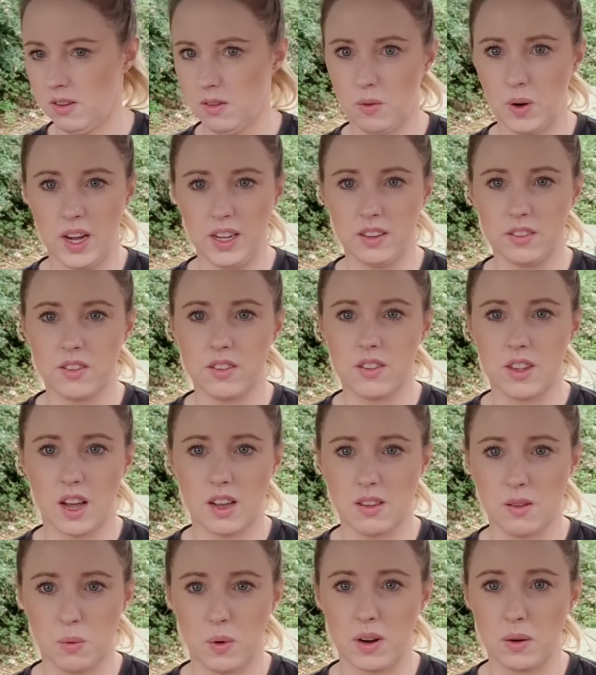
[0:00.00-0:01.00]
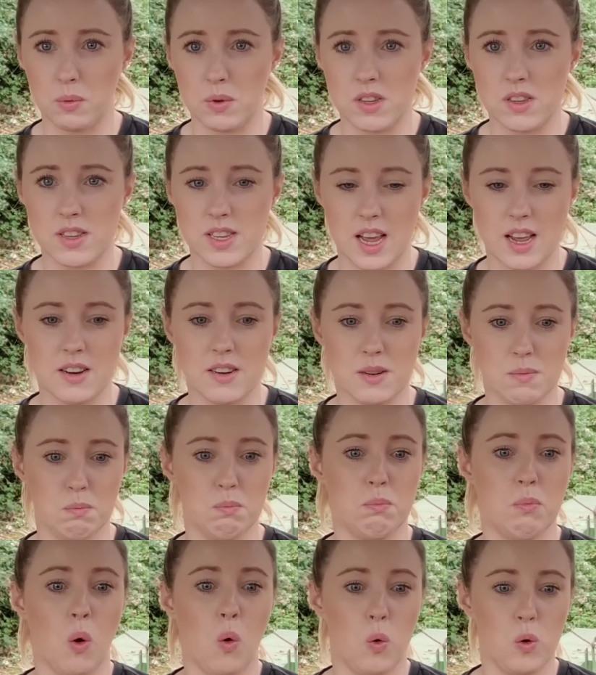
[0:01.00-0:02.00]
Well, that's what it was sent
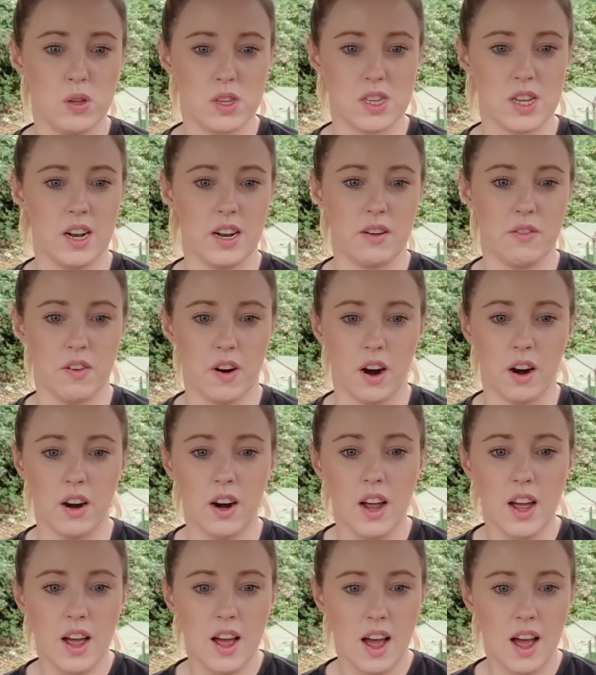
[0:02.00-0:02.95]
mostly for.